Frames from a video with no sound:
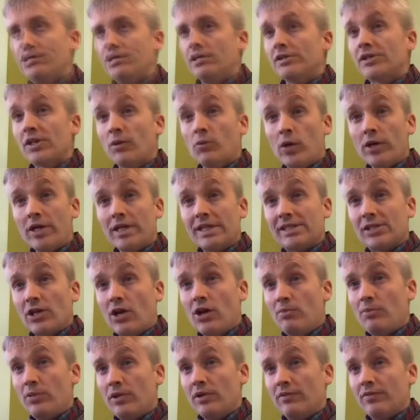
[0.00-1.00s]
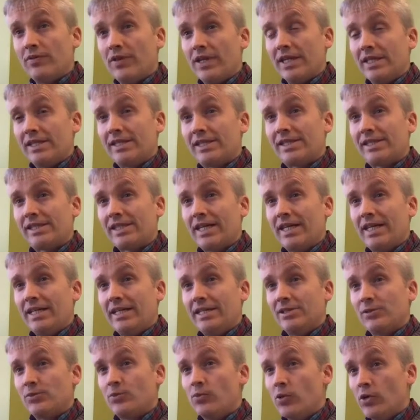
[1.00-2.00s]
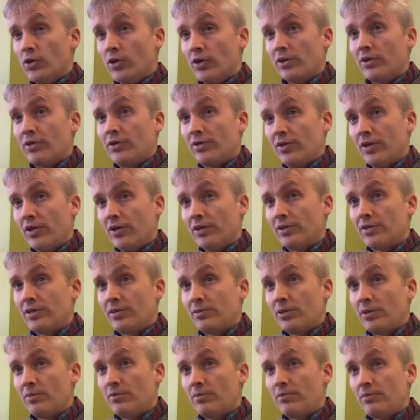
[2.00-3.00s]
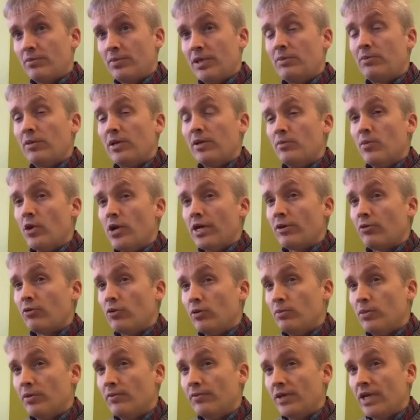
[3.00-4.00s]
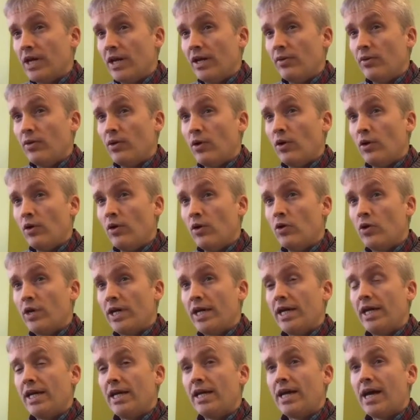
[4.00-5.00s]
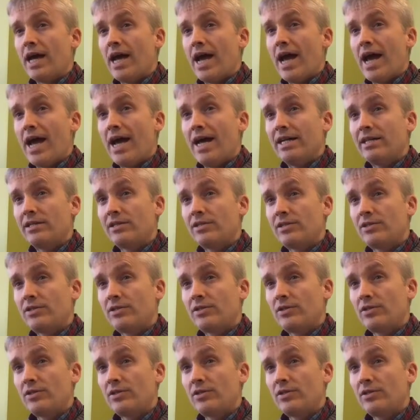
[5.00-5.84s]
So one example of this is work that people in my group have done looking at